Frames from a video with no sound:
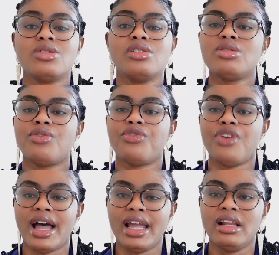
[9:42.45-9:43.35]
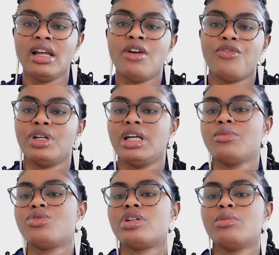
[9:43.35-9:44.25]
you need to file for them
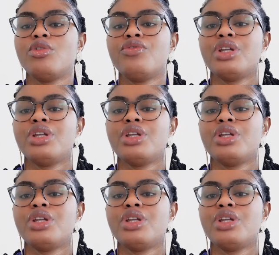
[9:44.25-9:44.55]
to remove